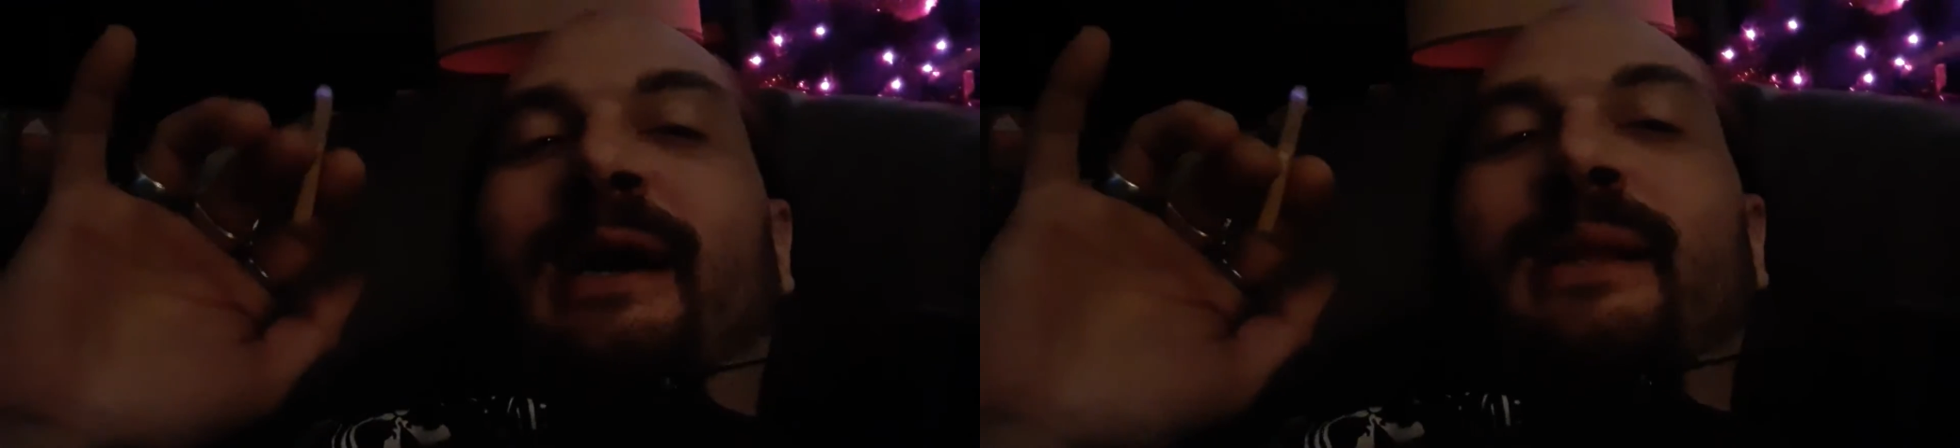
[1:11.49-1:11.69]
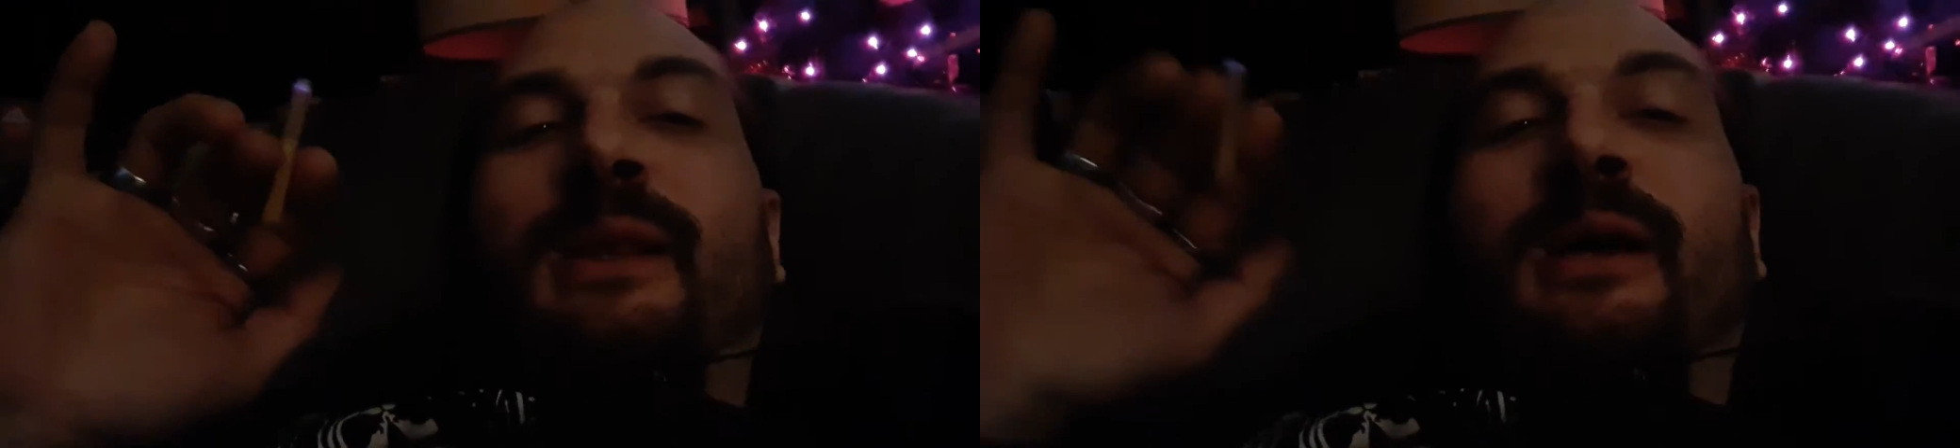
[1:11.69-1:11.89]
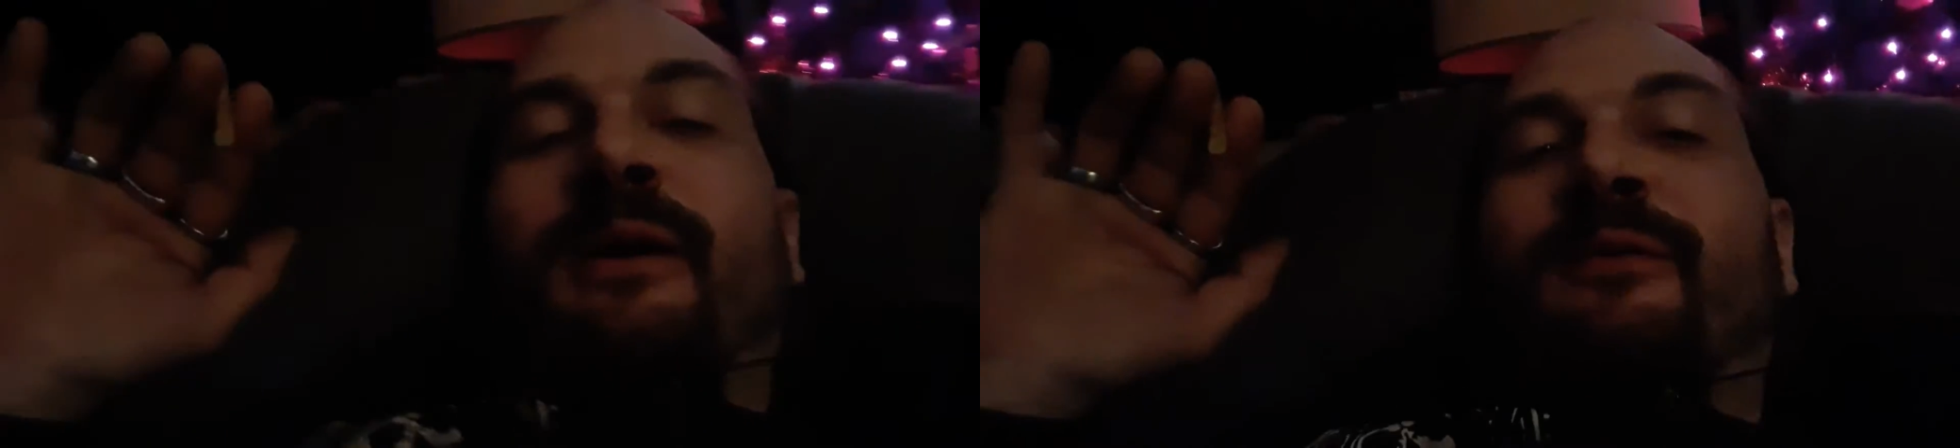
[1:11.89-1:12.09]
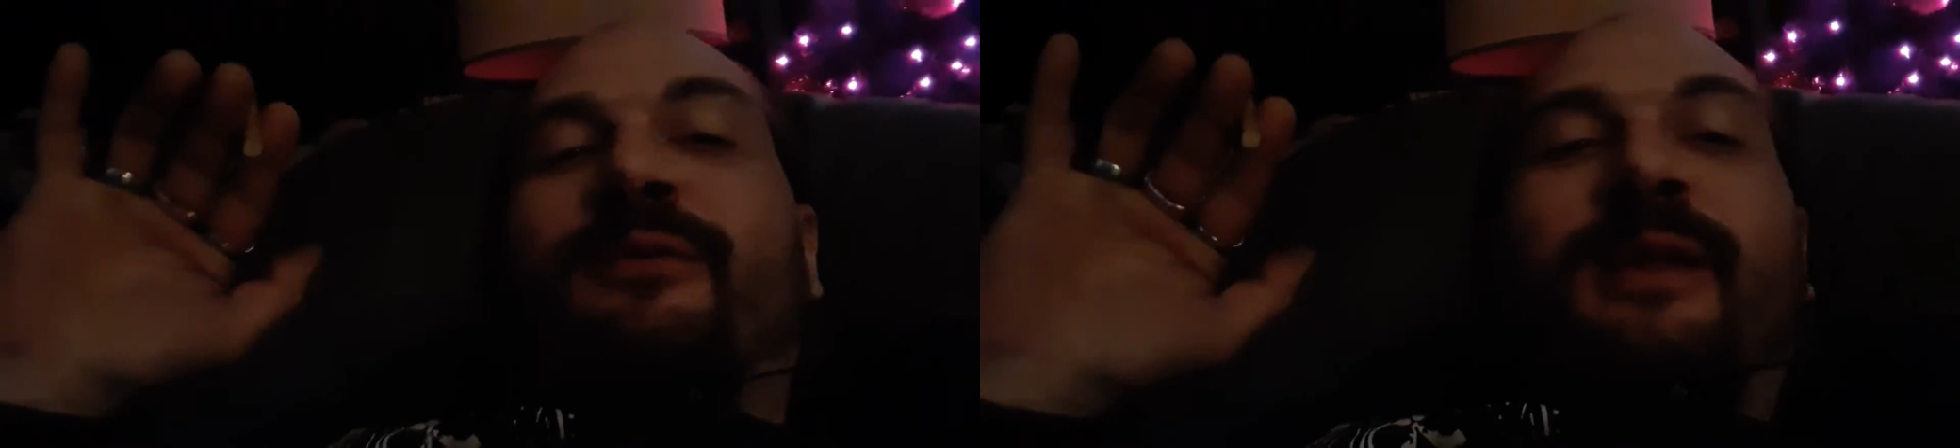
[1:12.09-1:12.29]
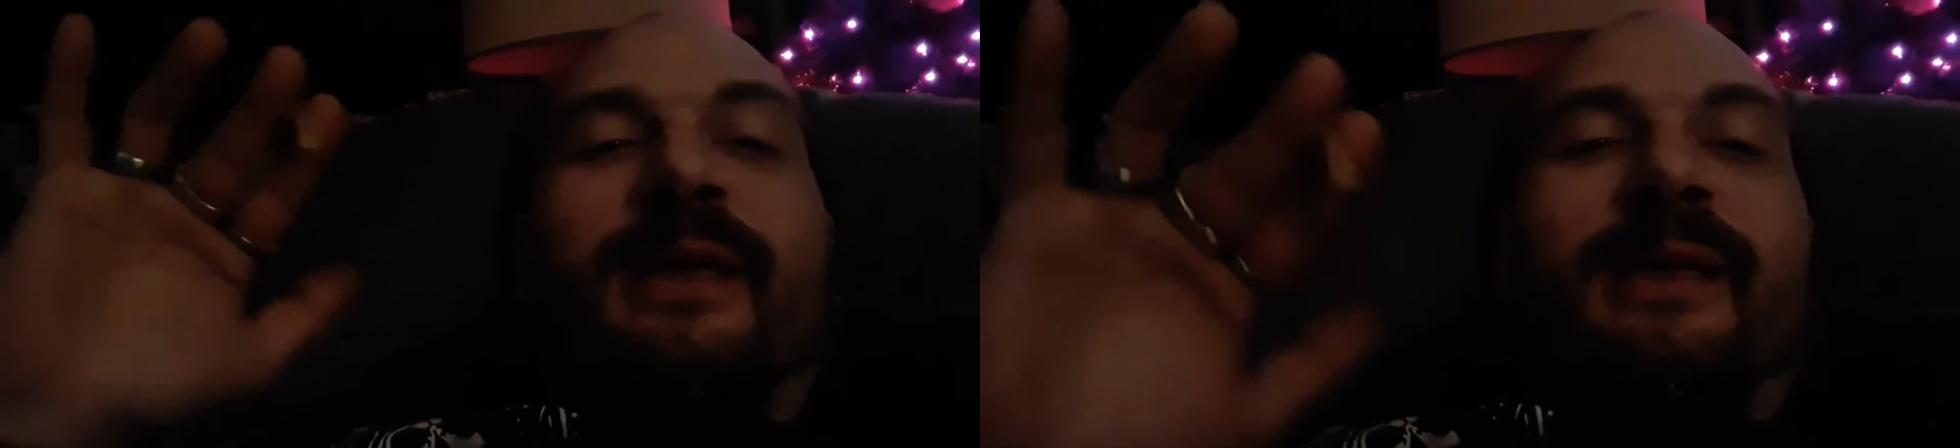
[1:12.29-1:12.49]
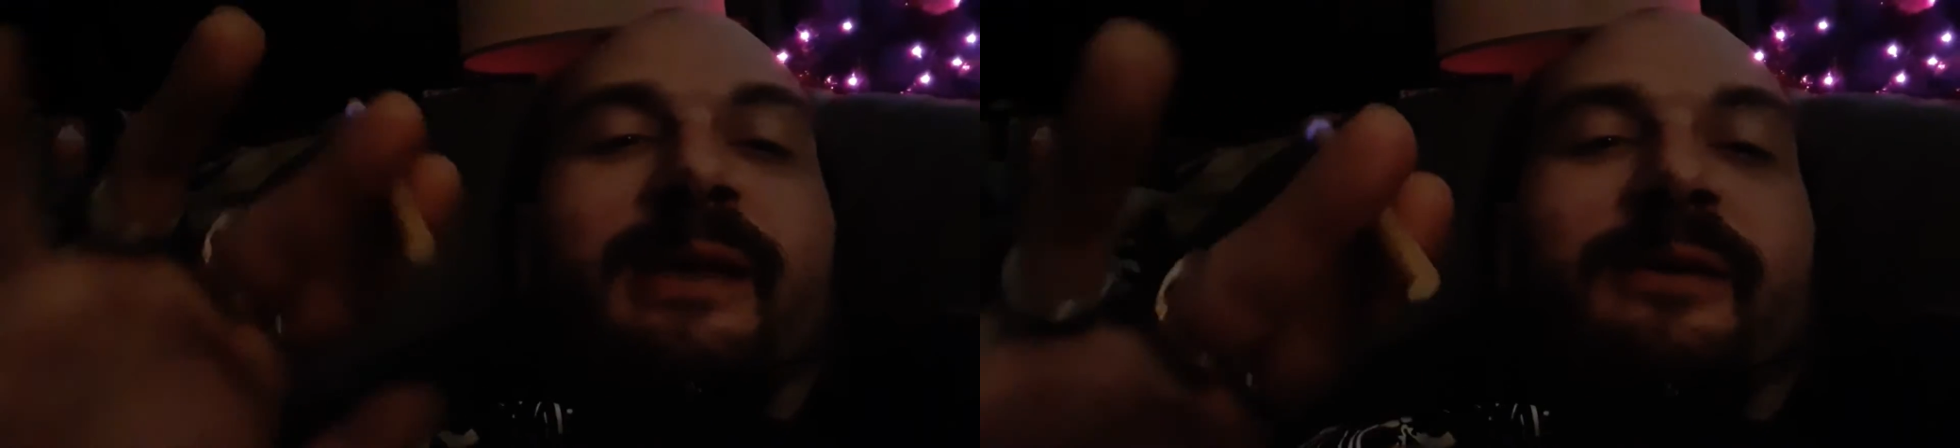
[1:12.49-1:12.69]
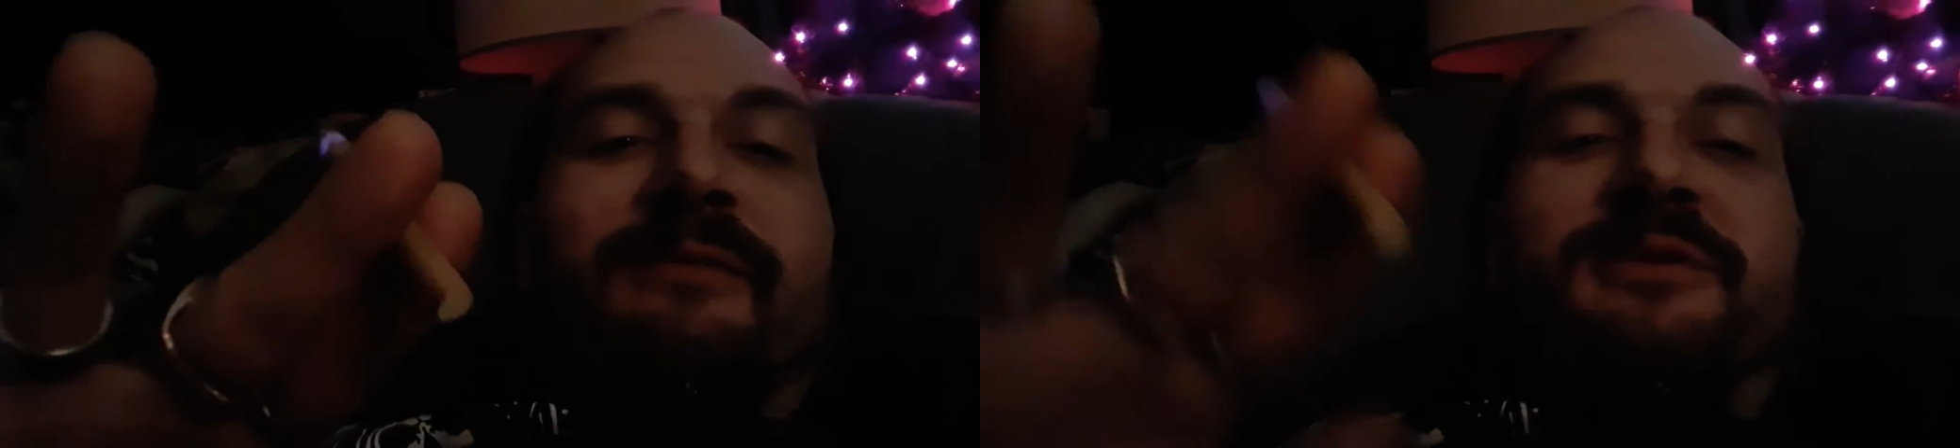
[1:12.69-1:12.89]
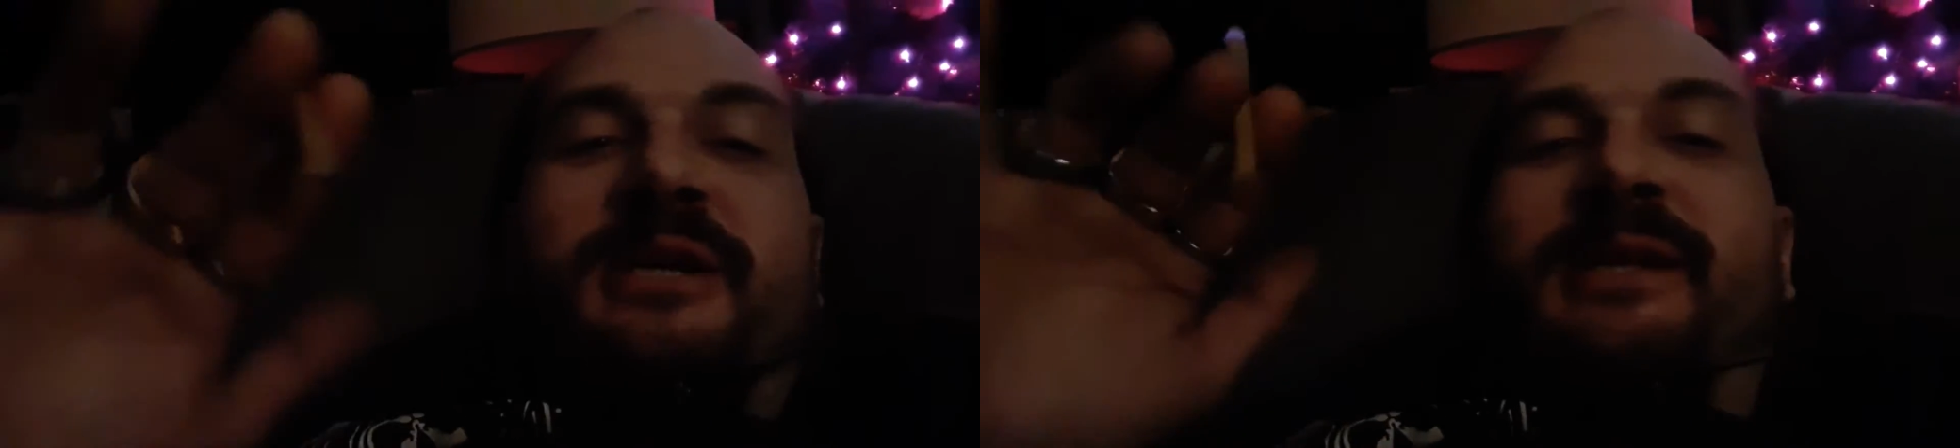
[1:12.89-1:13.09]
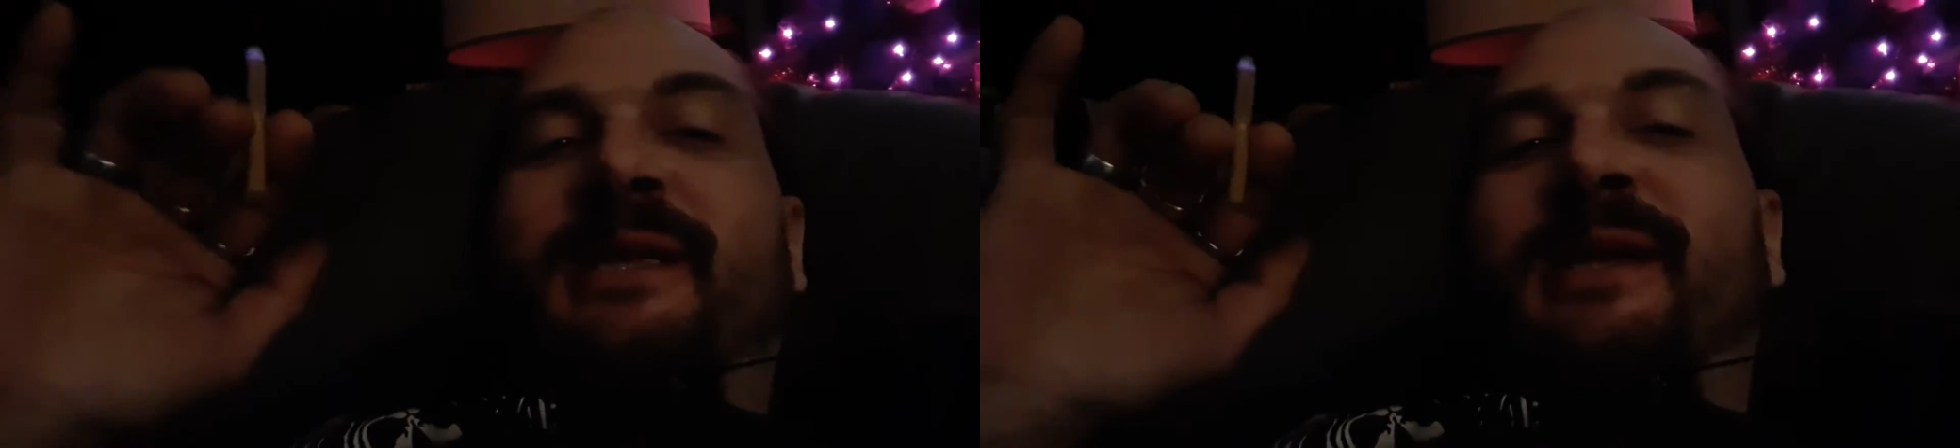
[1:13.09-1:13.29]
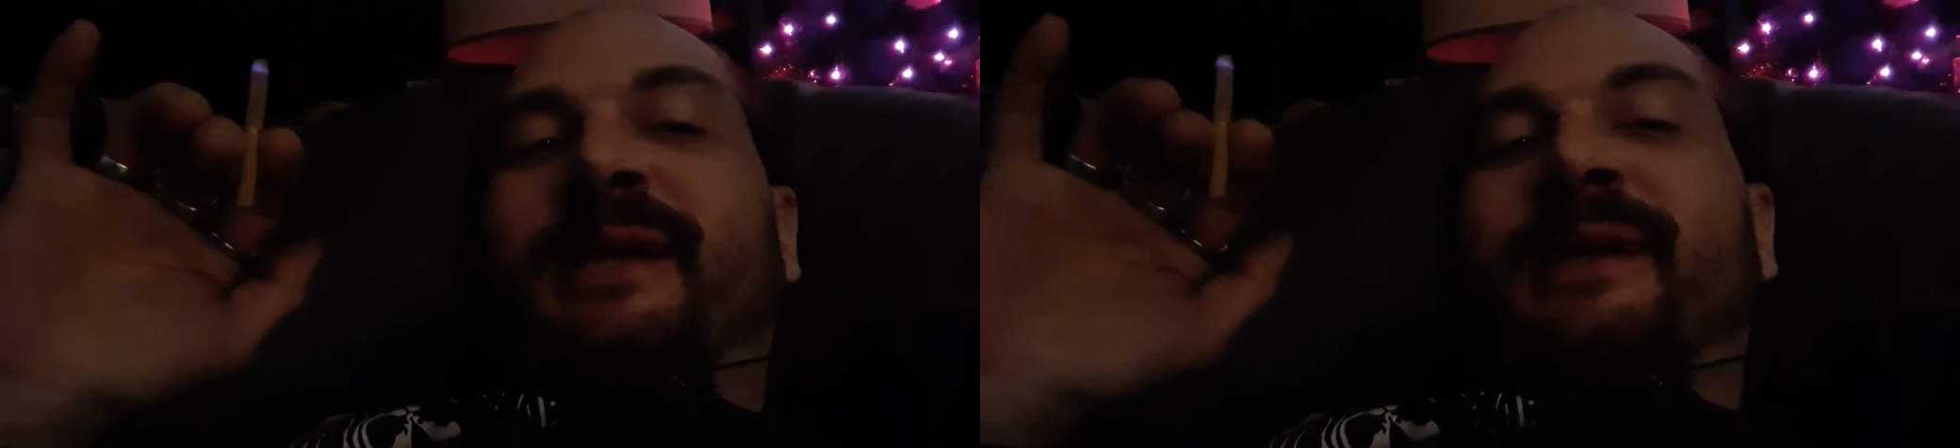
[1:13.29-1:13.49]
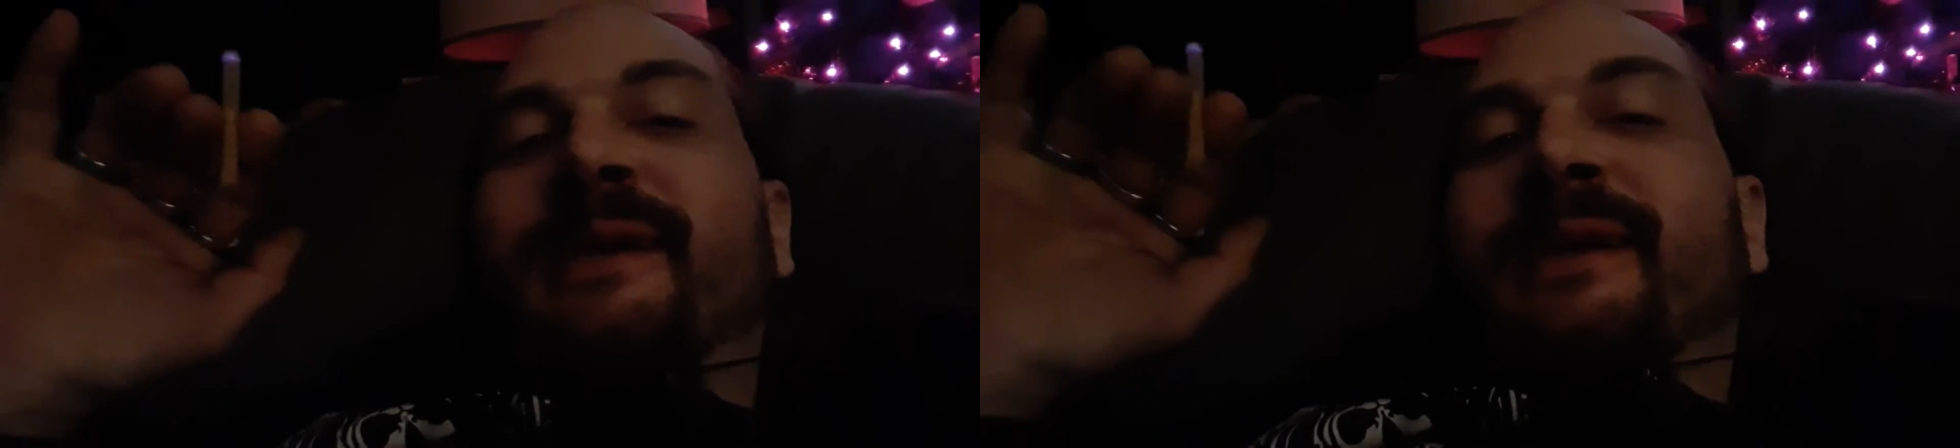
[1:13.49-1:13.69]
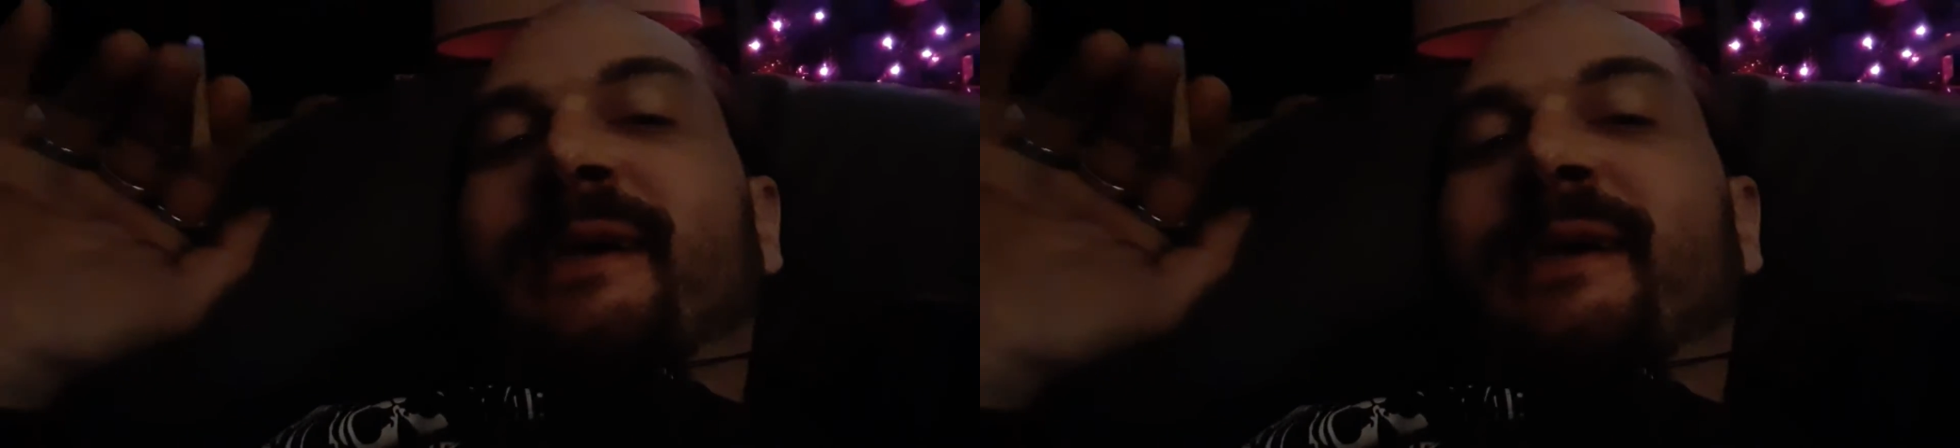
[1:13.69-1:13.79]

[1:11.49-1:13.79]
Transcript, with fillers: I love the I love JD